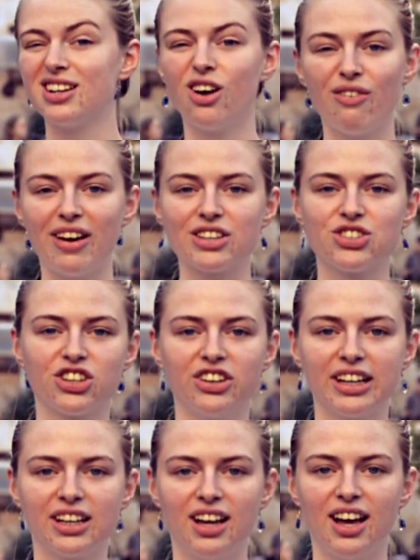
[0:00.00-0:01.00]
a lot of
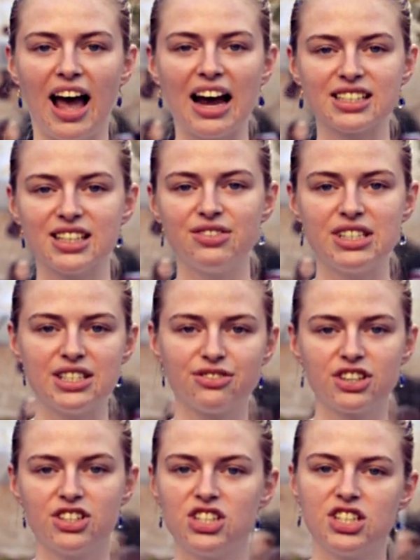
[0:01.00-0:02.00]
extracurricular activities
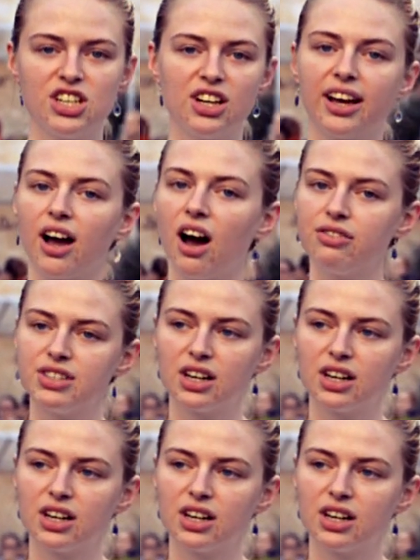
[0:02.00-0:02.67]
for us to do, like after